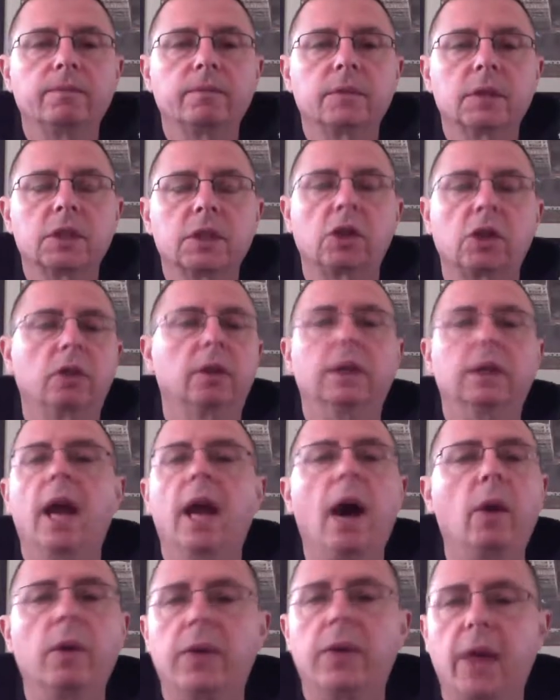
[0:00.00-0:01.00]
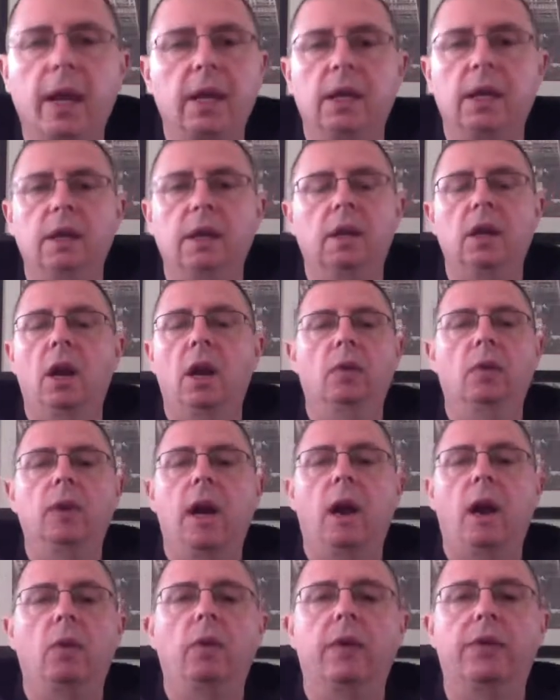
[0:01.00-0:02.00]
Certainly not with
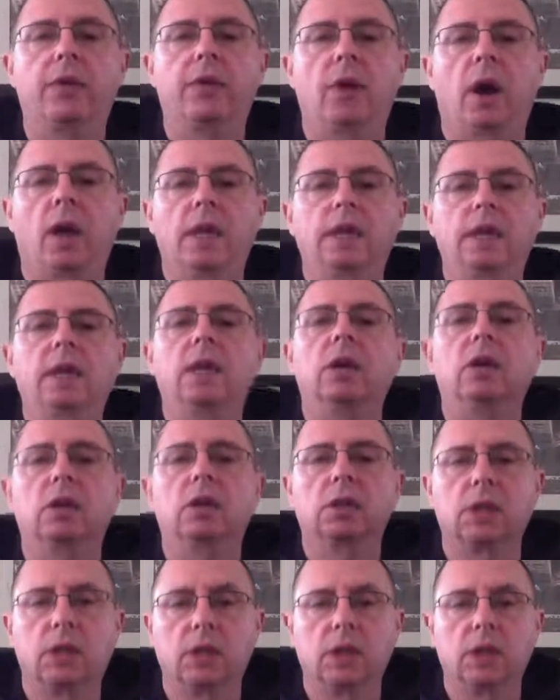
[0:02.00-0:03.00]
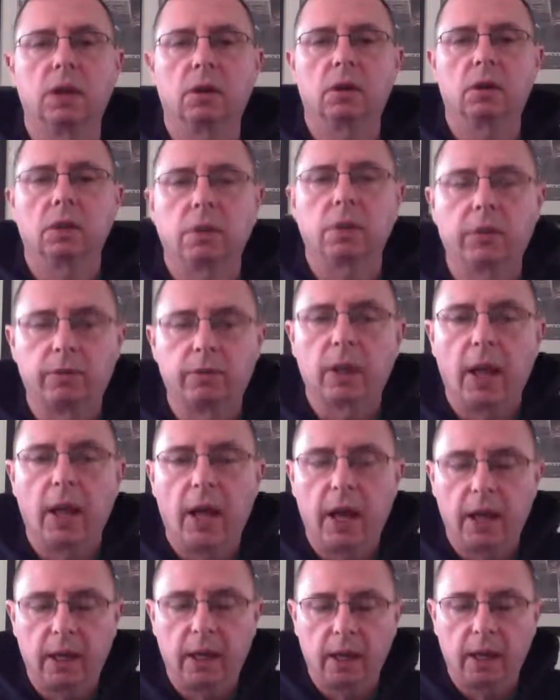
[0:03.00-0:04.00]
not with years and years of
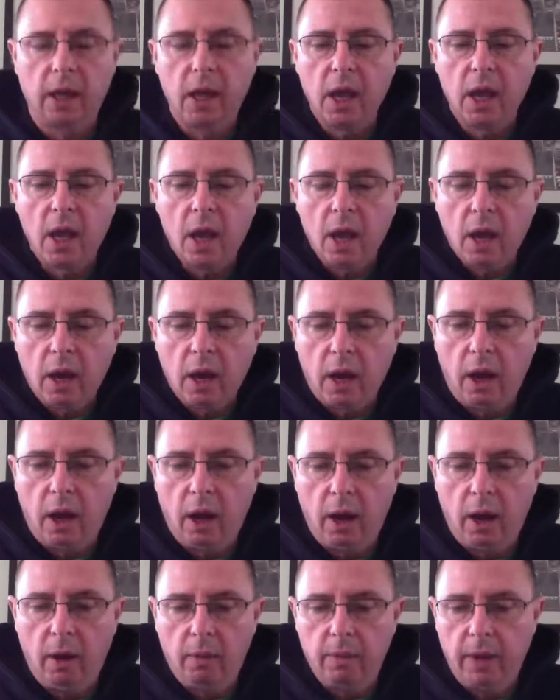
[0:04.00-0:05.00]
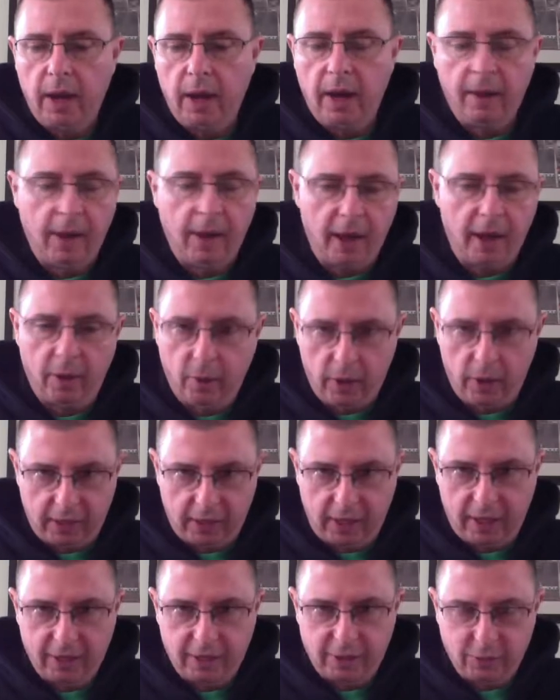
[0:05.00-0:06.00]
planning. And I don't want to
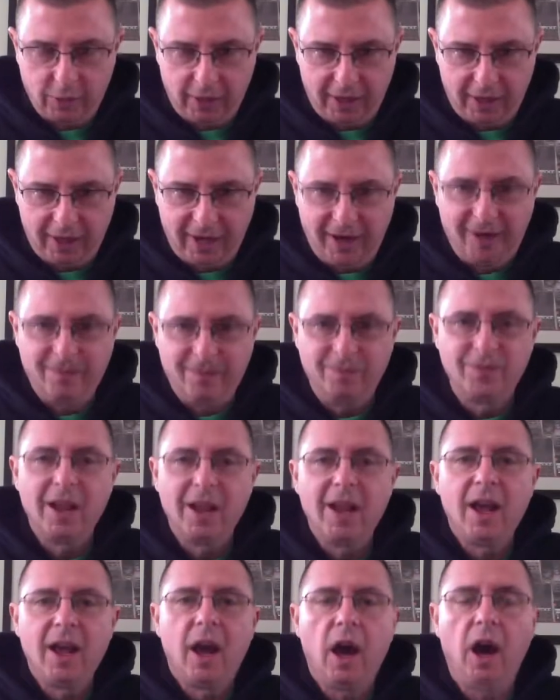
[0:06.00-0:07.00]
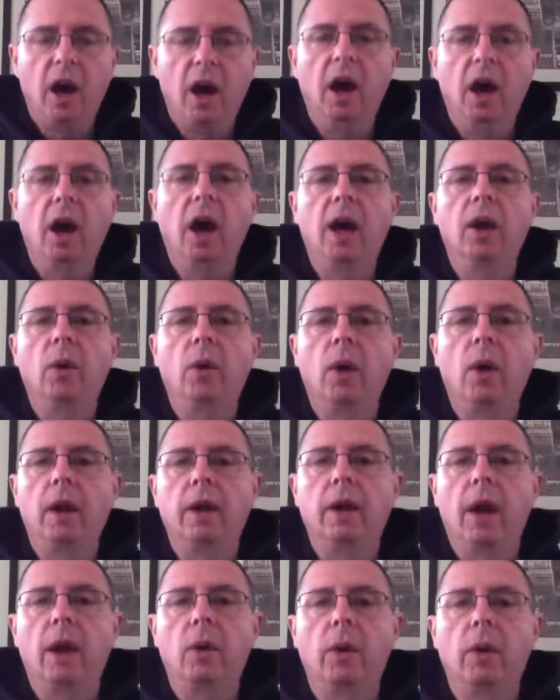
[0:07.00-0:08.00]
get into I don't
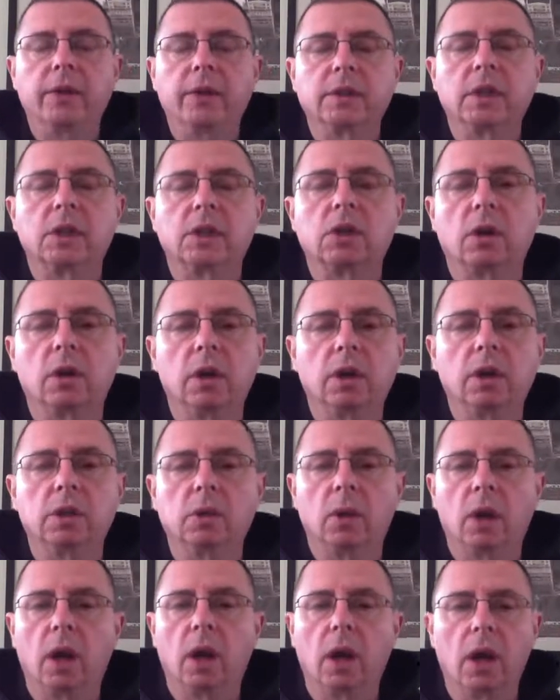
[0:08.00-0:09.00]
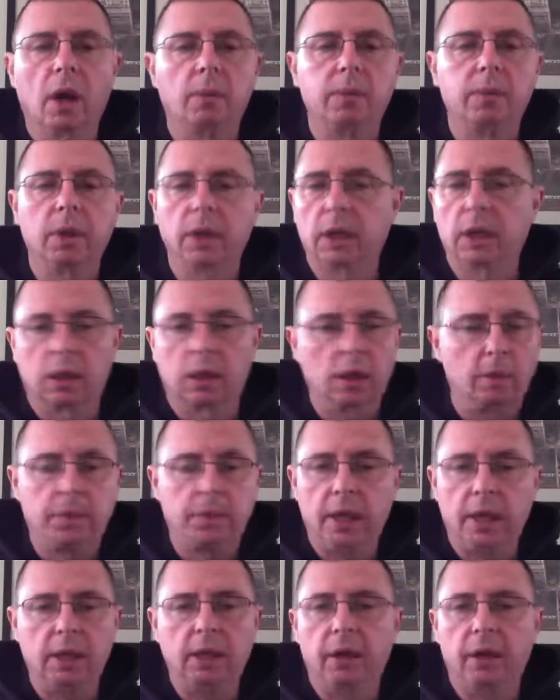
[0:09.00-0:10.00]
want this to turn into a political
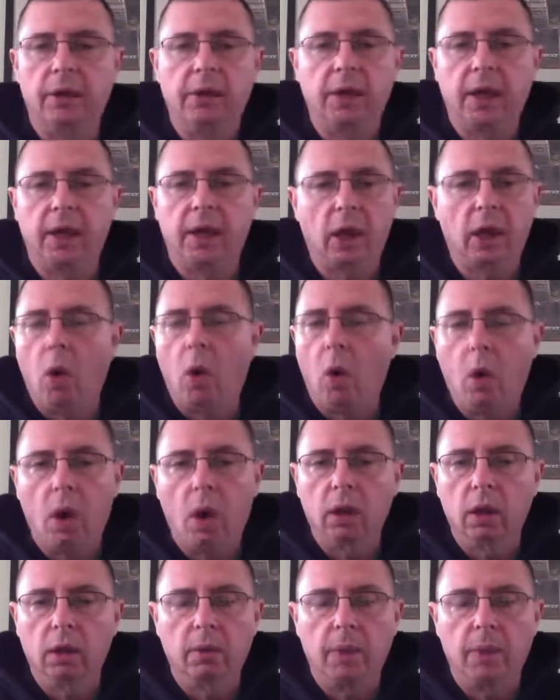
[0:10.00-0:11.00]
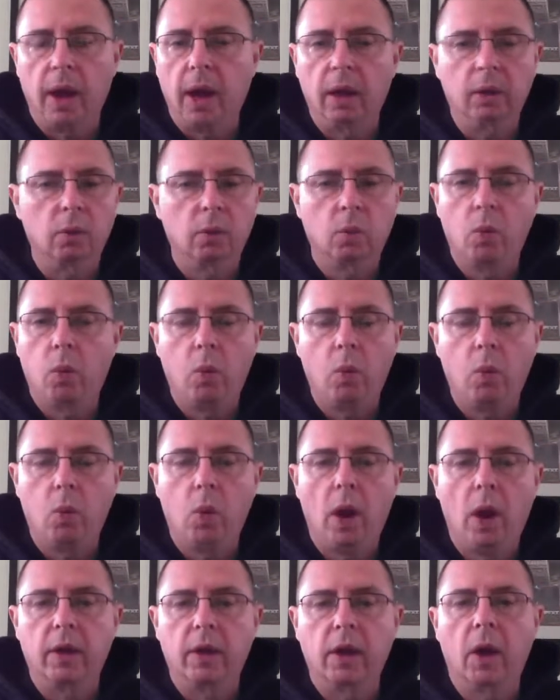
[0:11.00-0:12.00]
opinion thing at all about
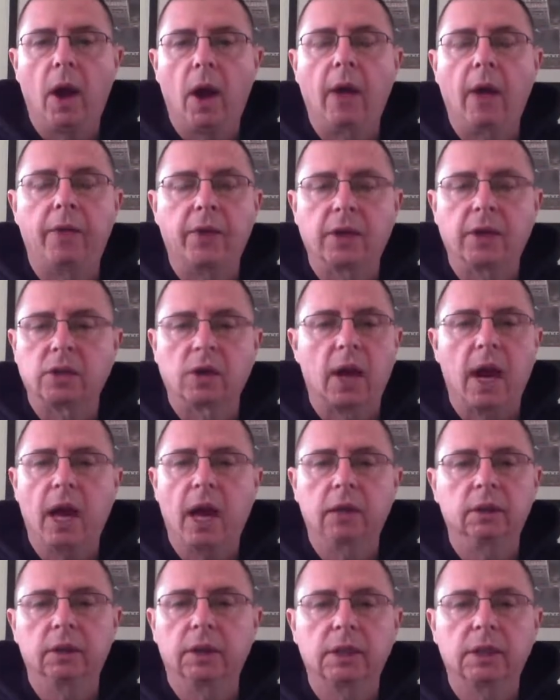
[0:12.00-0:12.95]
how things are handled.